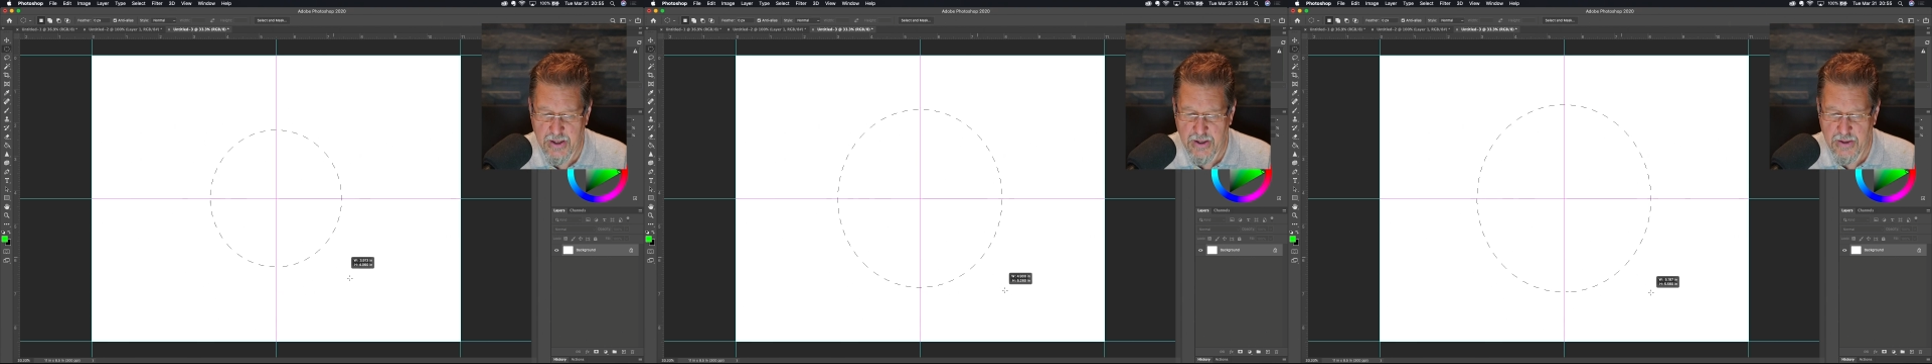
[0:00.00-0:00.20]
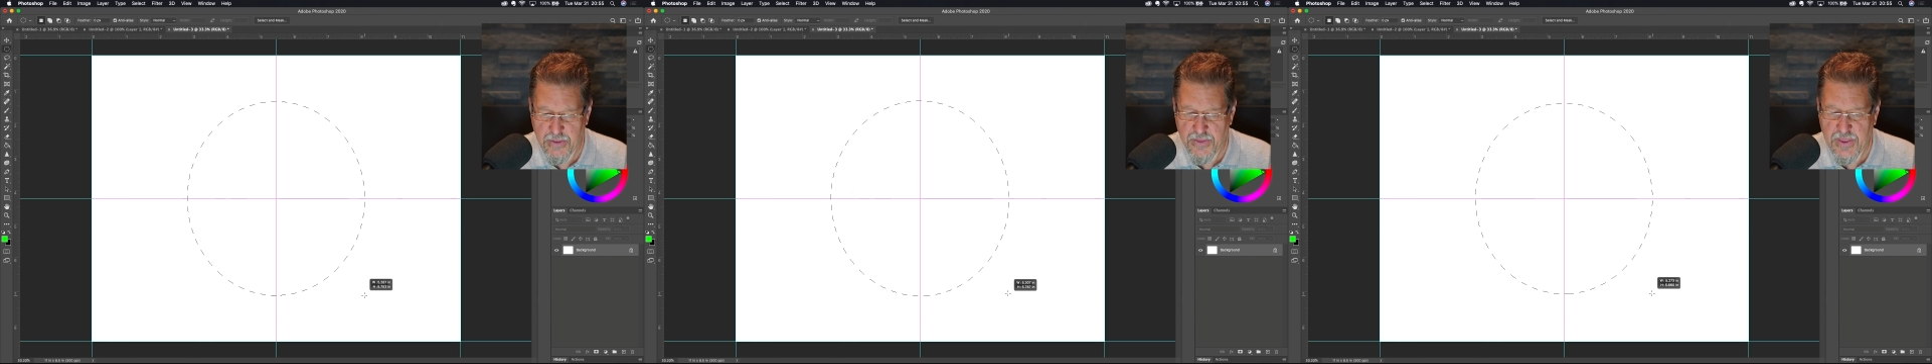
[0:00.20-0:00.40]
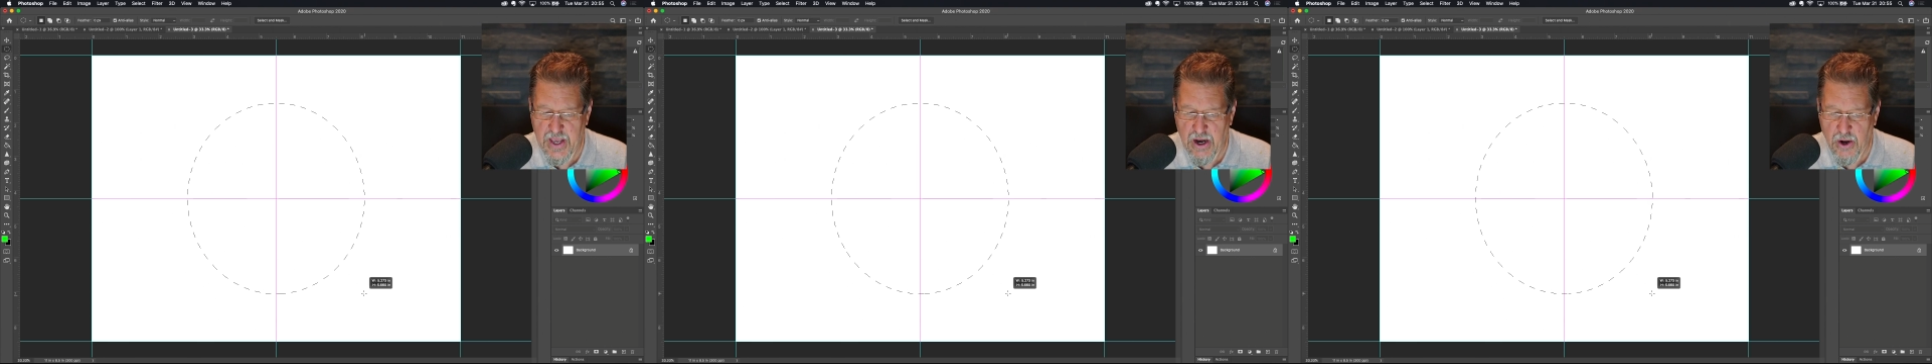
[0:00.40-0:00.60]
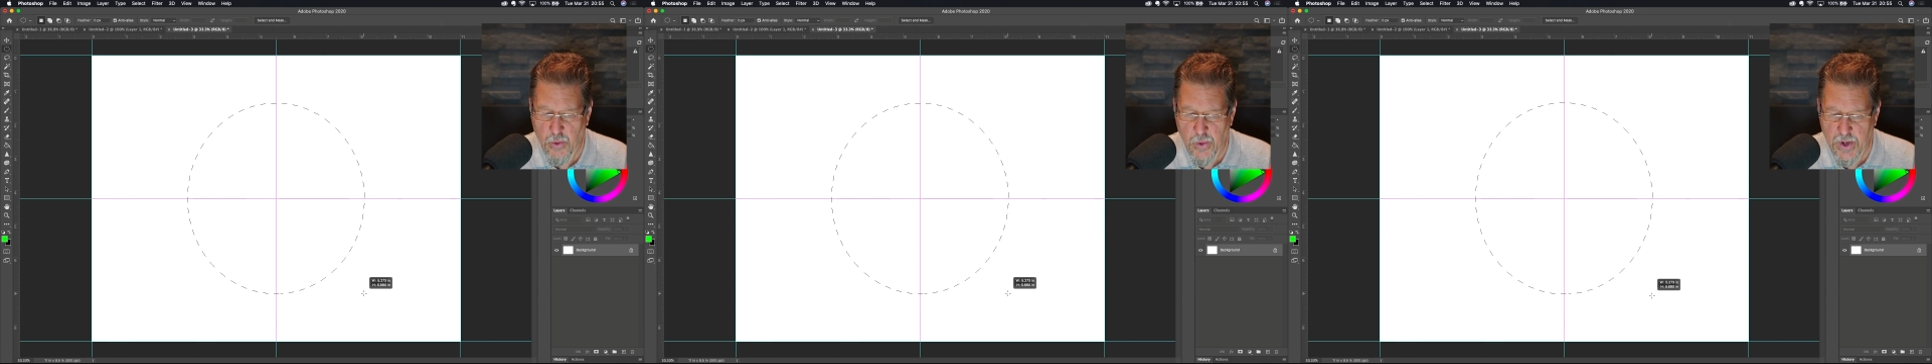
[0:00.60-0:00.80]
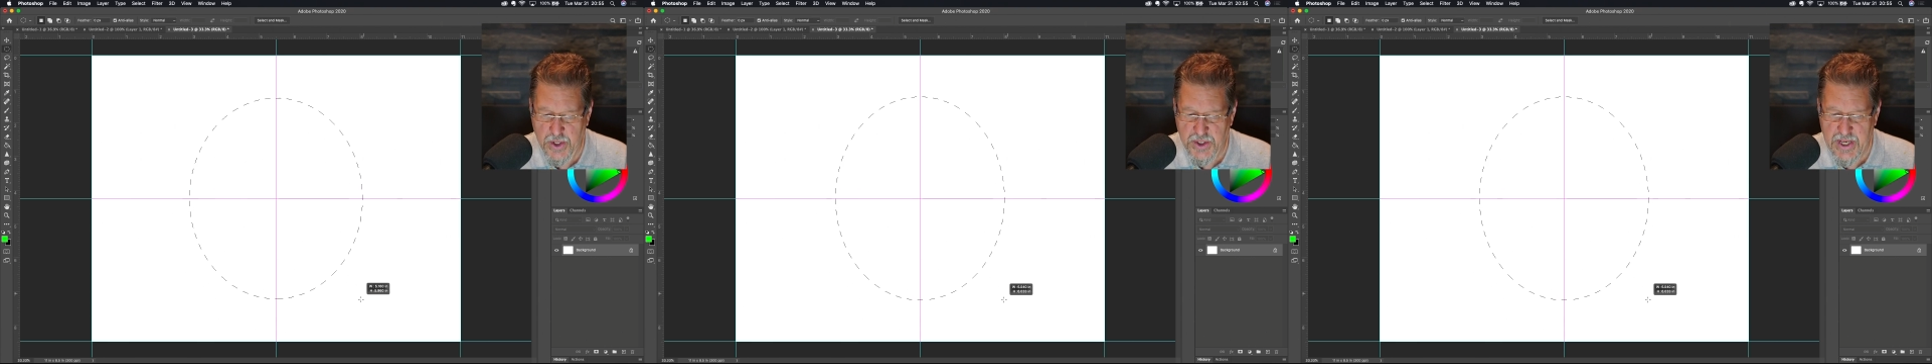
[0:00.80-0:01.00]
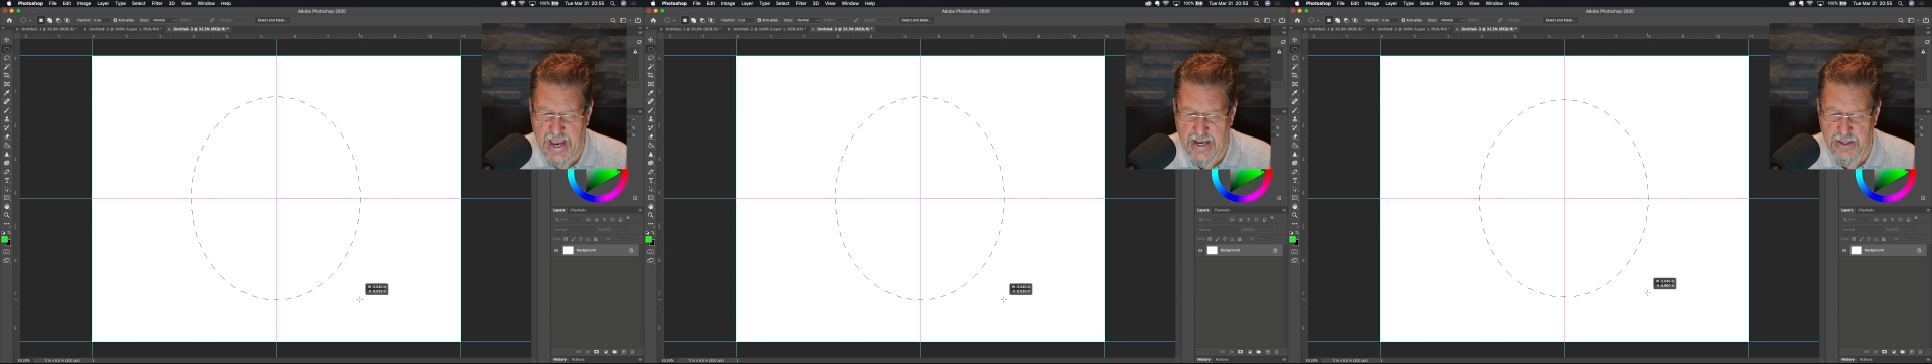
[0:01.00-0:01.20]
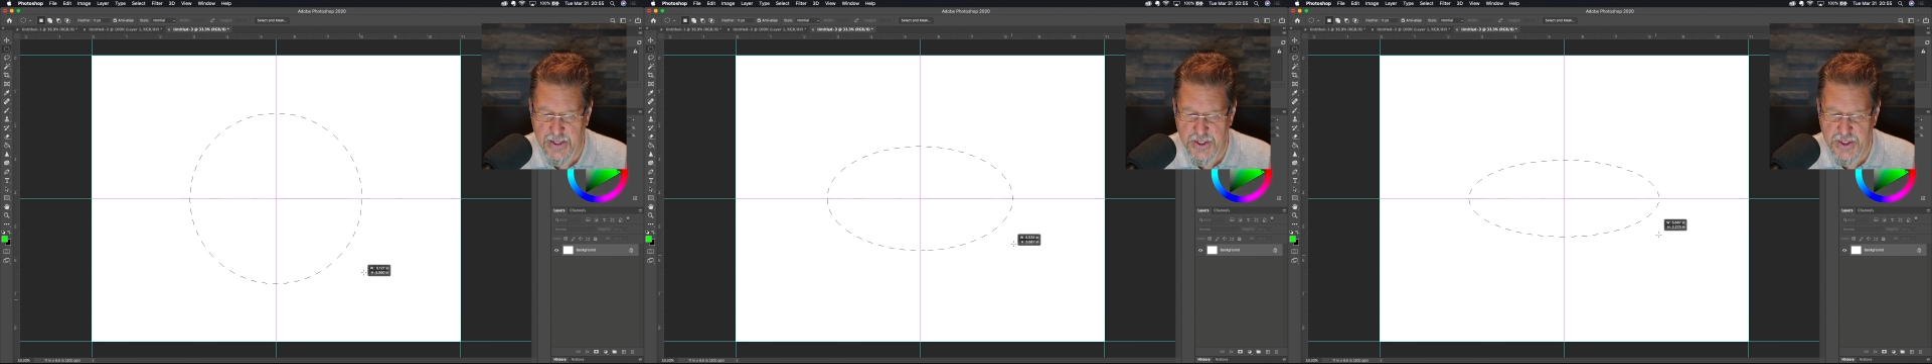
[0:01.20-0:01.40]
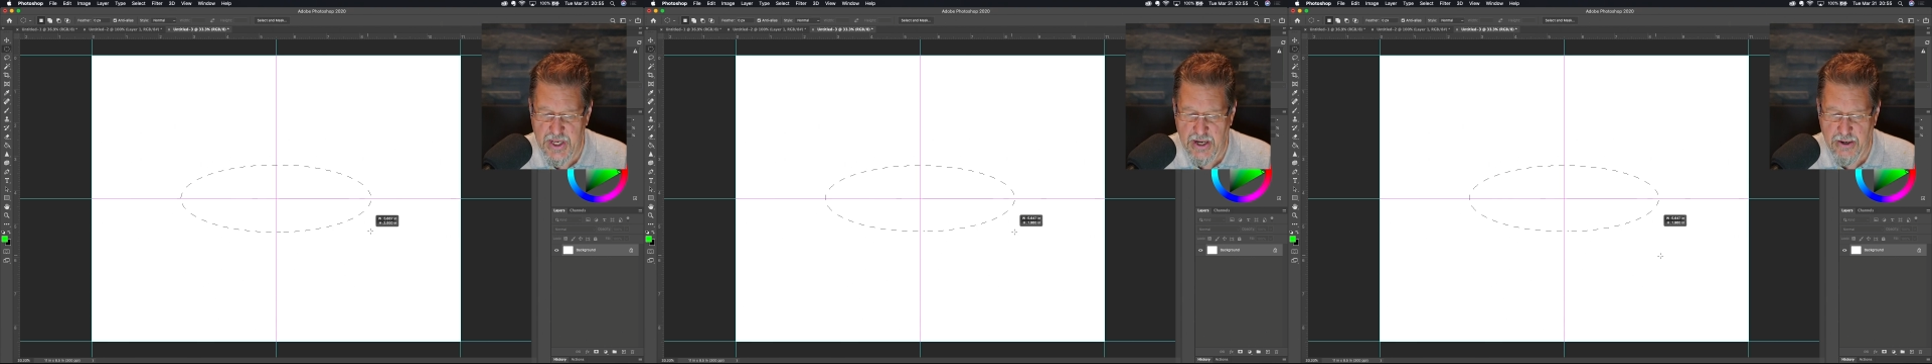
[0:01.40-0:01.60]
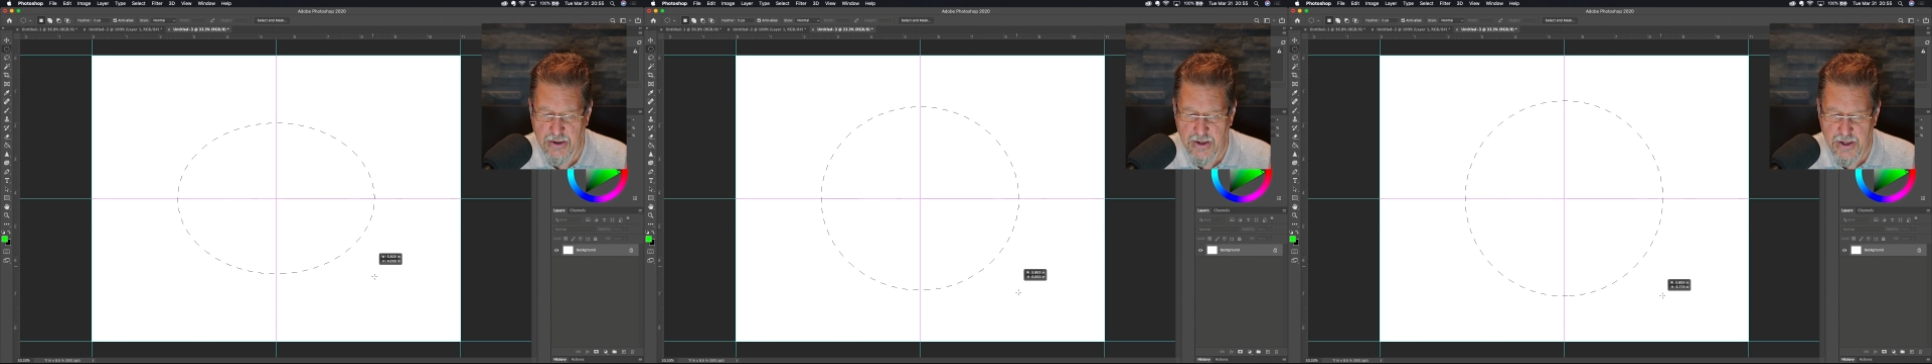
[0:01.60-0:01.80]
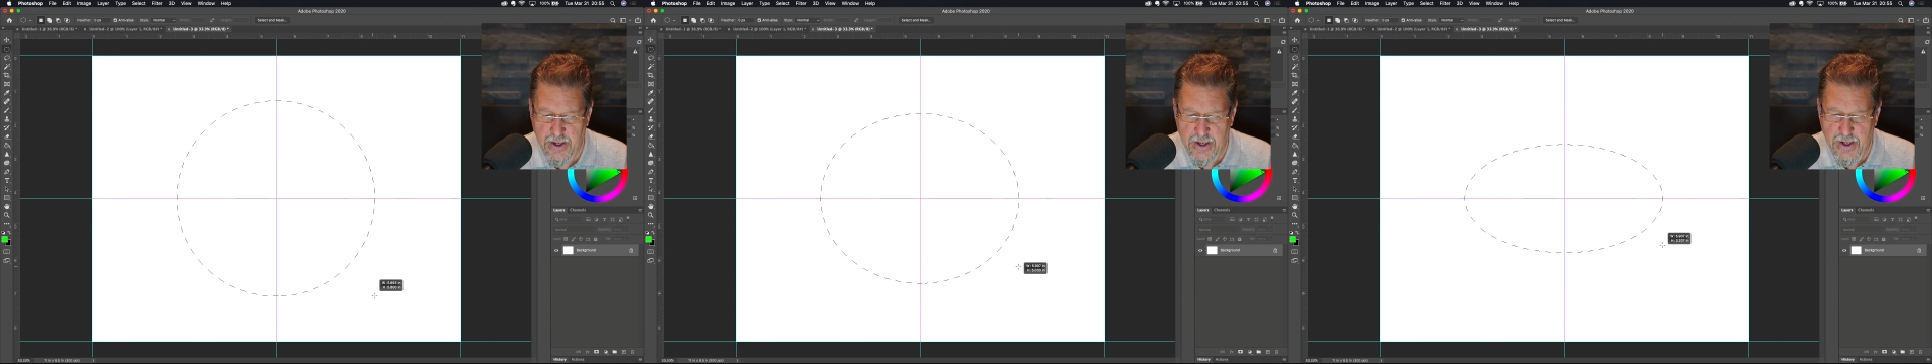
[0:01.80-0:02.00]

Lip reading: There we're exactly centered.